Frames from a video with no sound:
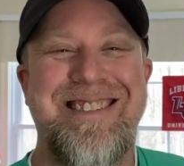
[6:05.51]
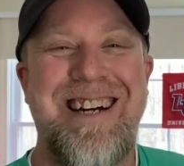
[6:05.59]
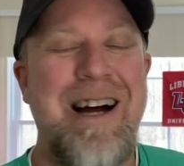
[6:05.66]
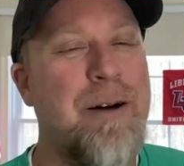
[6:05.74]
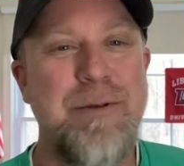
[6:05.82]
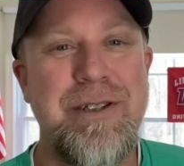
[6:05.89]

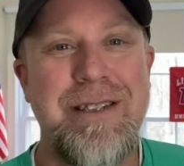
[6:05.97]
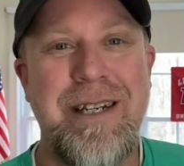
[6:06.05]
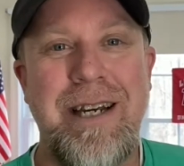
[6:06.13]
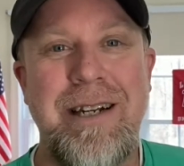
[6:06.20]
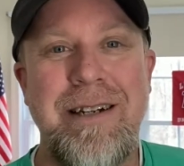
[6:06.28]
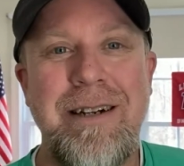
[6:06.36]
I'm just
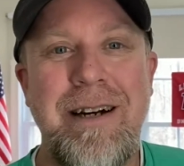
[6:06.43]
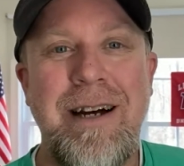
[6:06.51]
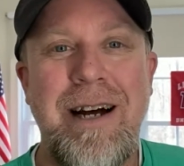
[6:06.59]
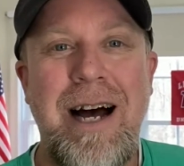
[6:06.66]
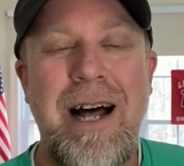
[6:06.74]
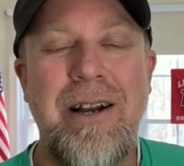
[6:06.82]
kidding.
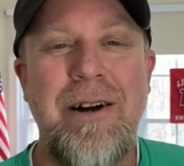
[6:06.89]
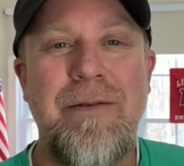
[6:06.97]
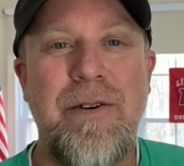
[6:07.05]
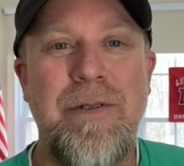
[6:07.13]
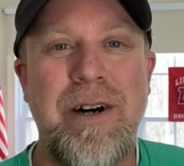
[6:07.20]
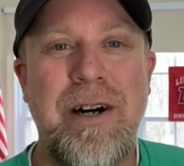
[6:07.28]
I love
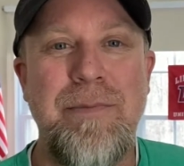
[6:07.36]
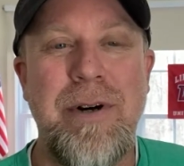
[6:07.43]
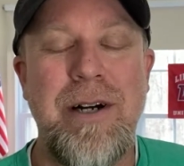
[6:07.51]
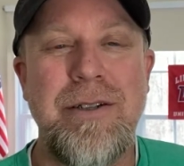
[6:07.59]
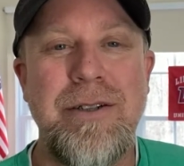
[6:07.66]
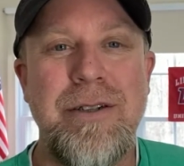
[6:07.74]
her very
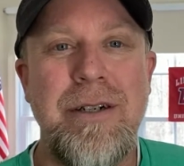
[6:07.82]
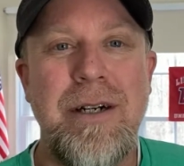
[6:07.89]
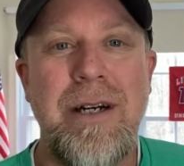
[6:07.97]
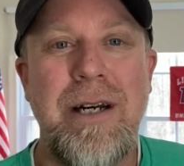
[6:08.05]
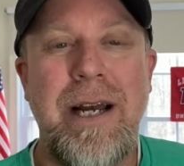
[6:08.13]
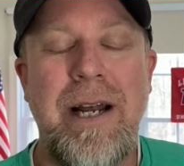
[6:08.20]
much
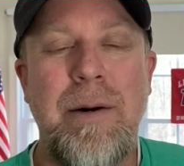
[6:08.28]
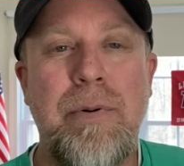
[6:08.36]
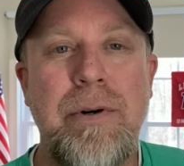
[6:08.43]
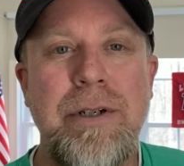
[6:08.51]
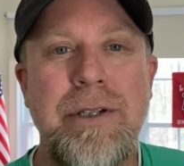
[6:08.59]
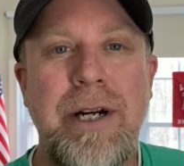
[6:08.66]
and
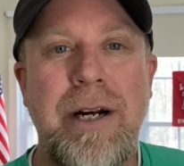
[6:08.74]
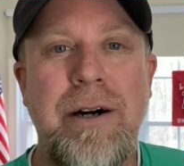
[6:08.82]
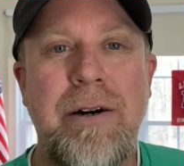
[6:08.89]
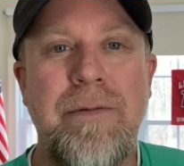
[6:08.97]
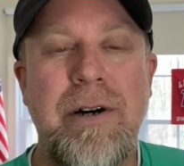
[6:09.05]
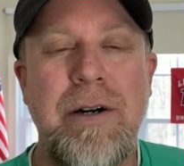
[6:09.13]
appreciate
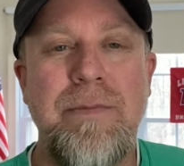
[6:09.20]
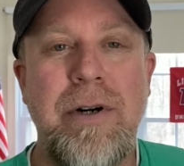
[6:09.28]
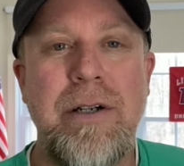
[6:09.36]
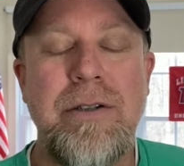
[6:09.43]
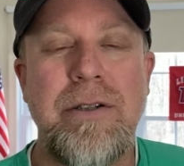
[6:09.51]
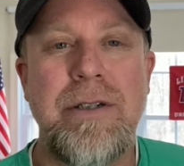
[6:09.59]
her very
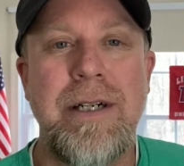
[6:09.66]
much.